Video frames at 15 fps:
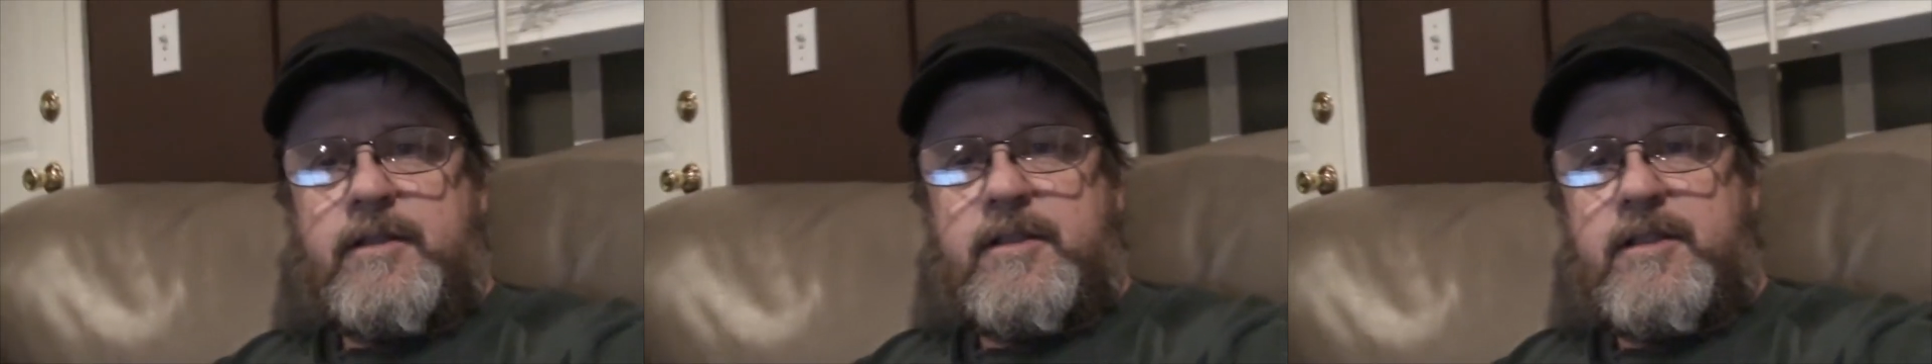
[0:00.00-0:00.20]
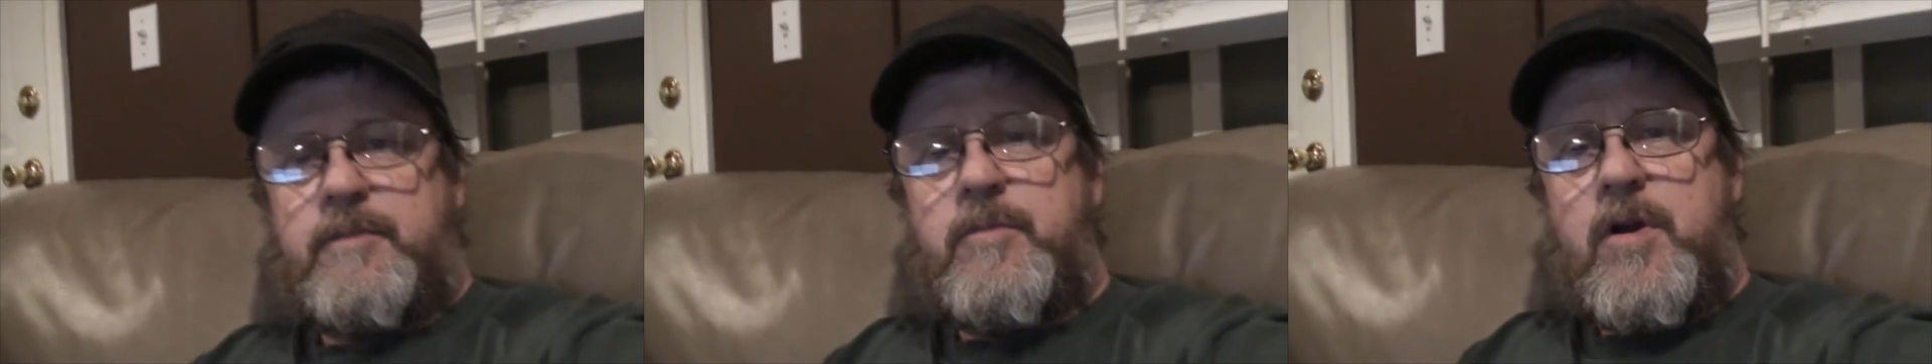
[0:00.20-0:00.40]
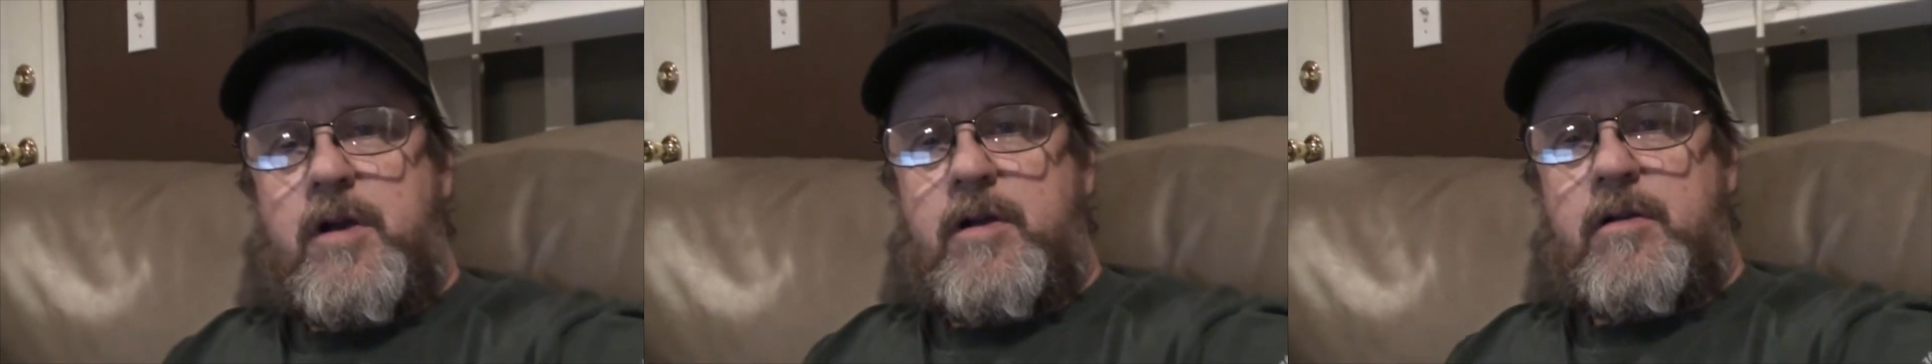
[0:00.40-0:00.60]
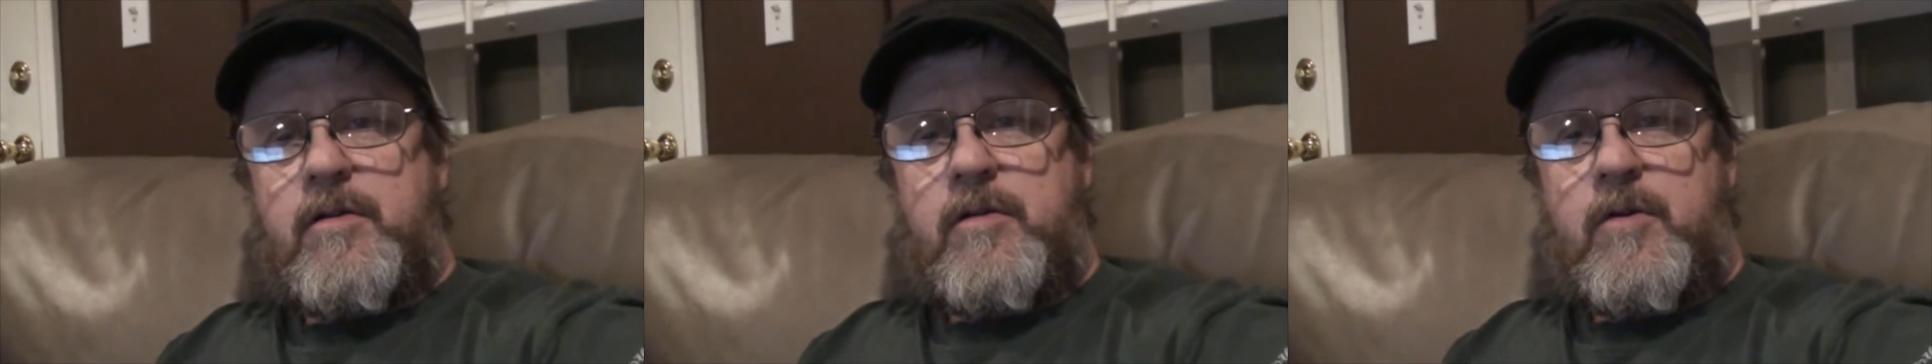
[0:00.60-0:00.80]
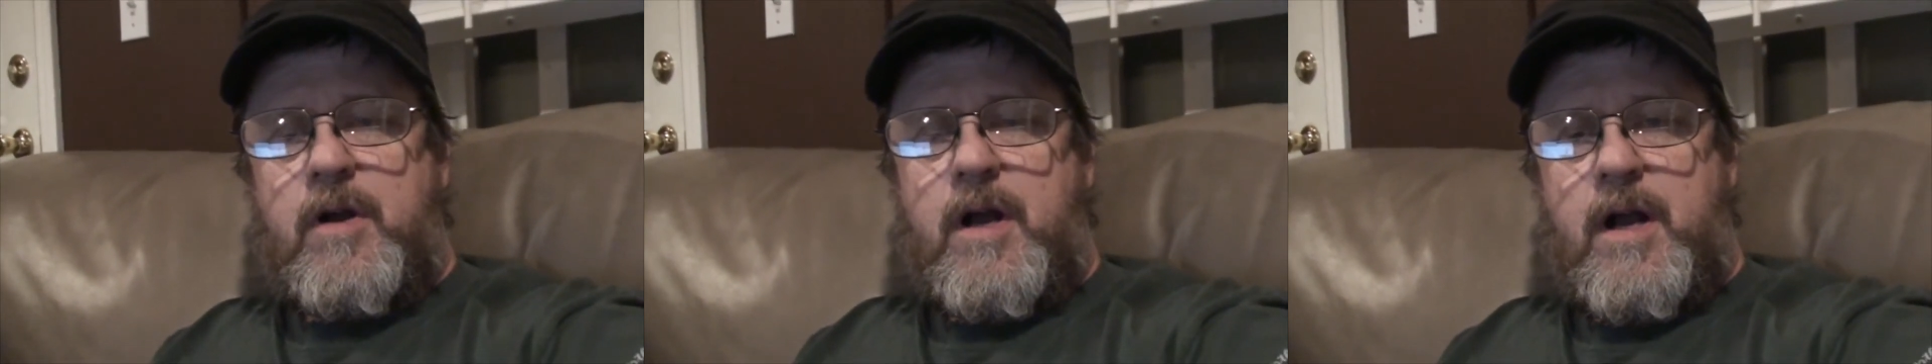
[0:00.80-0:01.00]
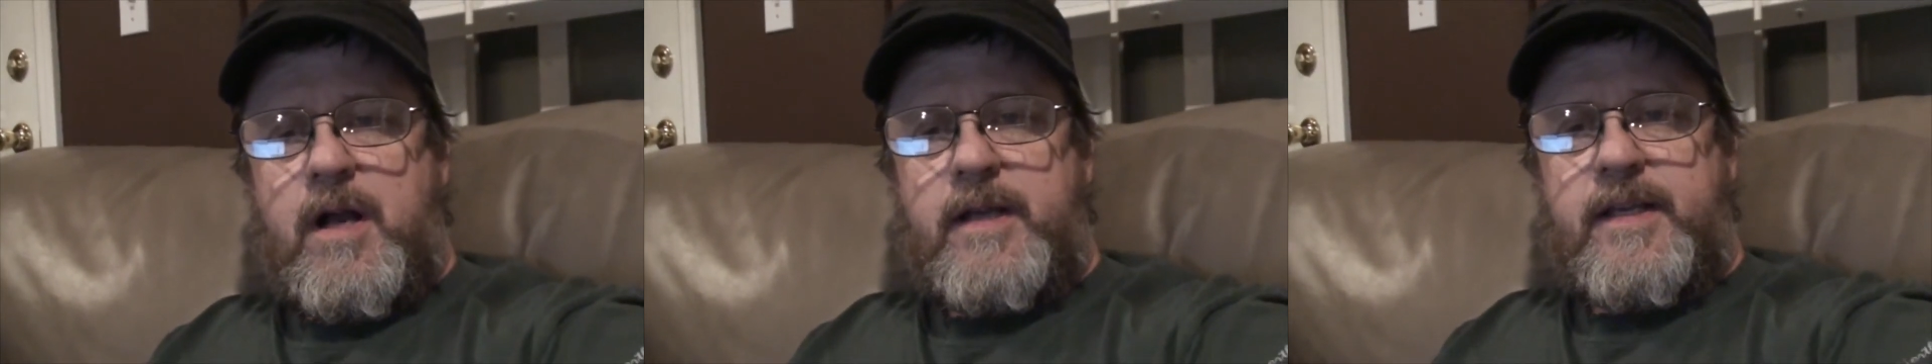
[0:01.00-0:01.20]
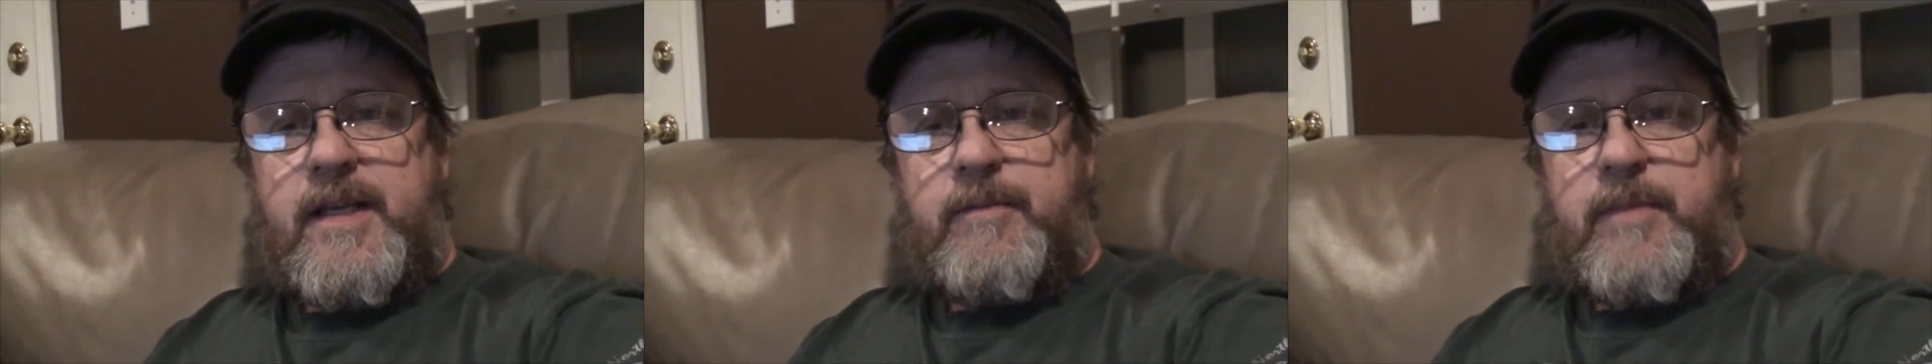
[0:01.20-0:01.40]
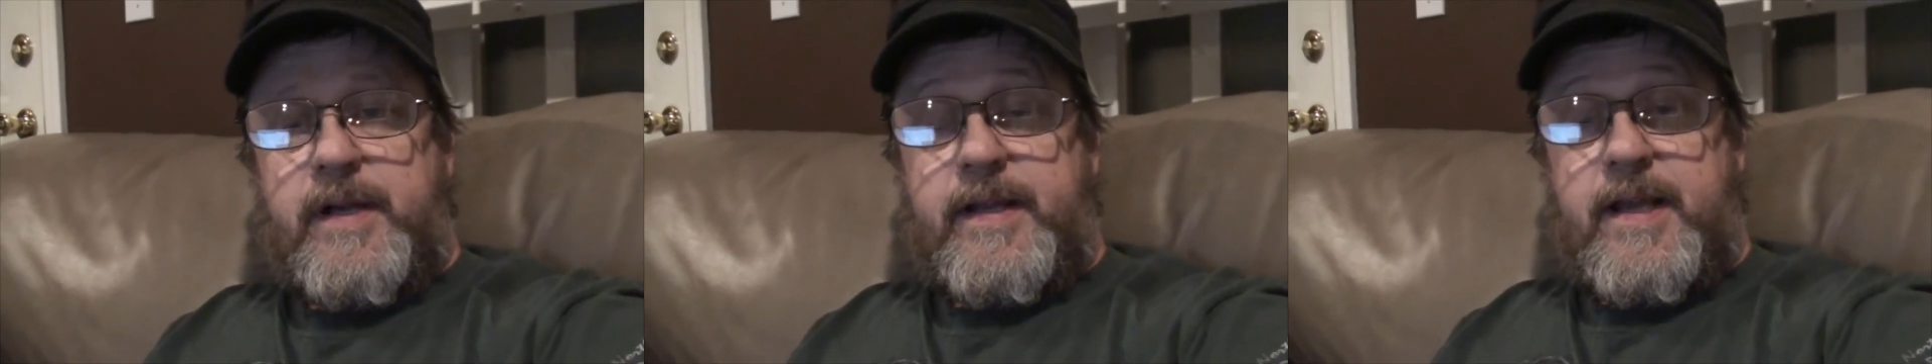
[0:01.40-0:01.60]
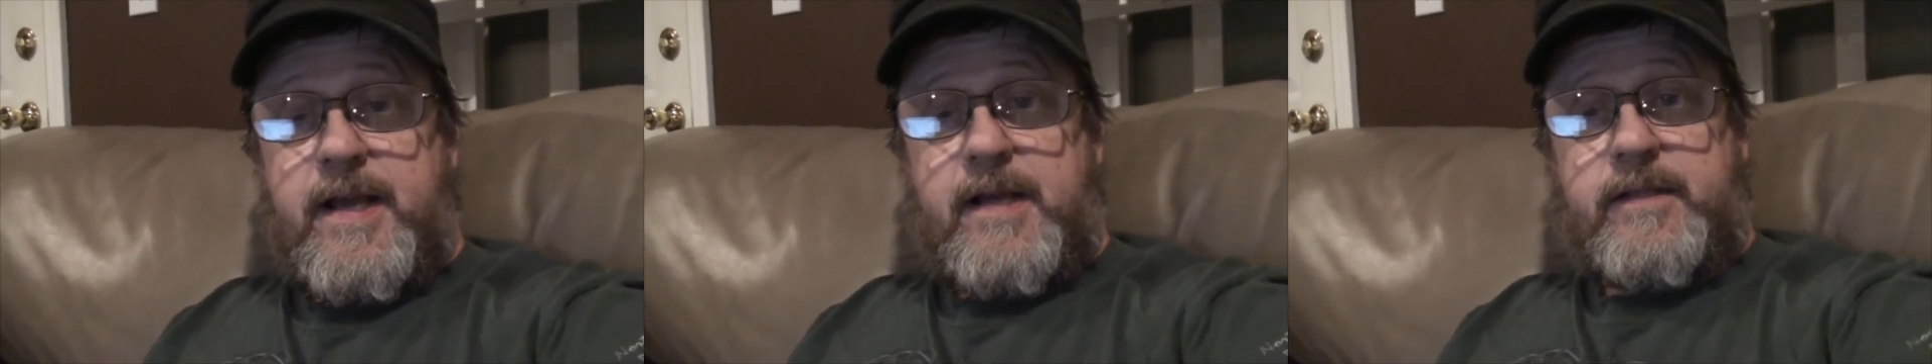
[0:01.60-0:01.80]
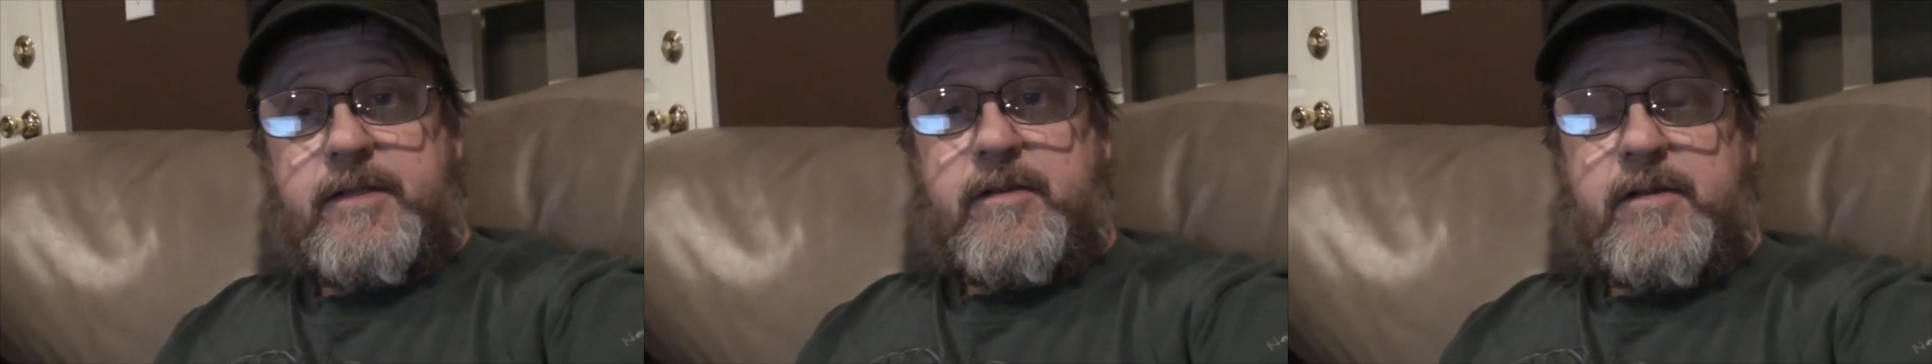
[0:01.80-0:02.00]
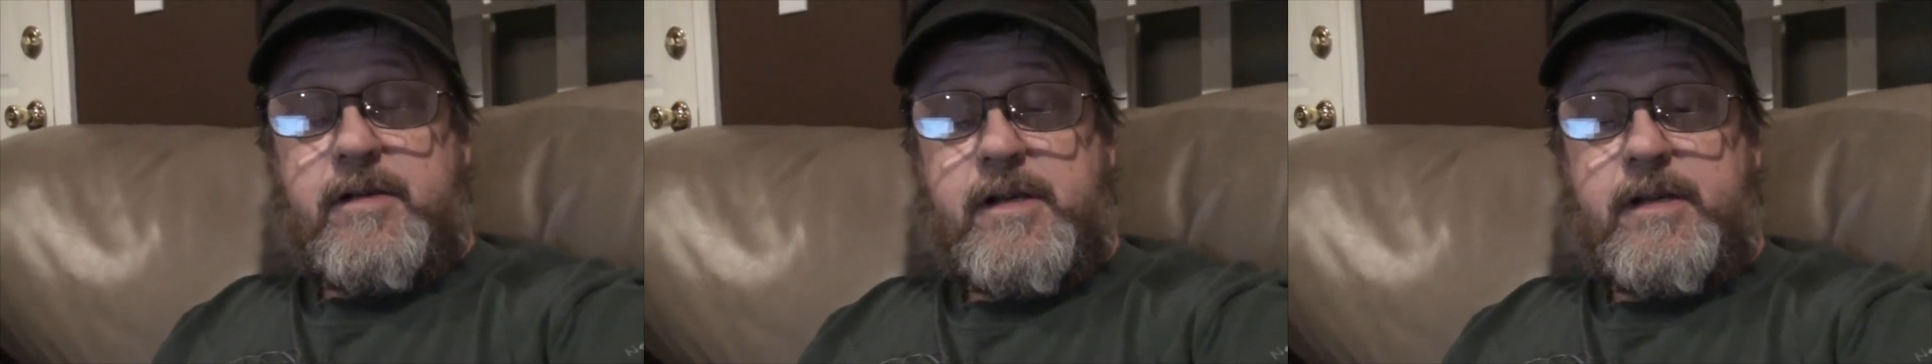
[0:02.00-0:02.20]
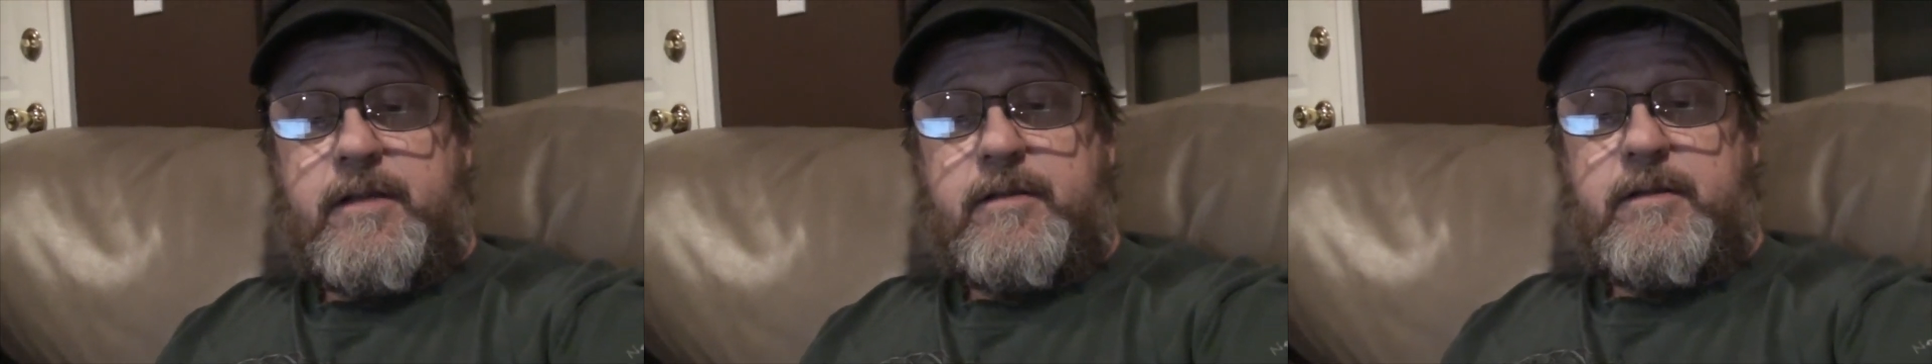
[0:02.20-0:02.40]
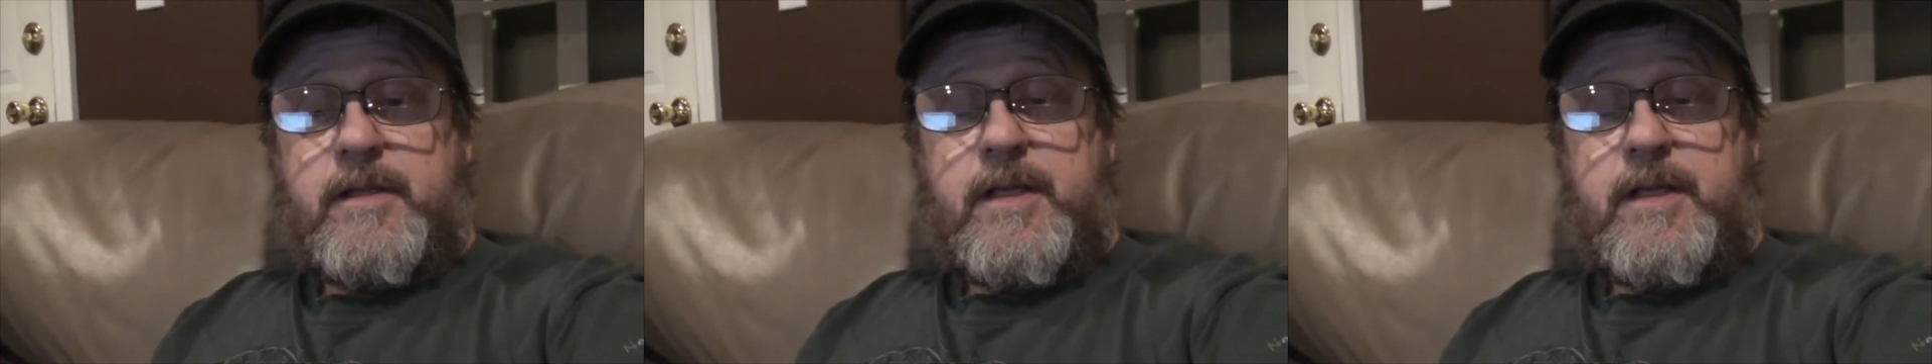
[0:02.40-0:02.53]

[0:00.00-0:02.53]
tomorrow I get my cast on,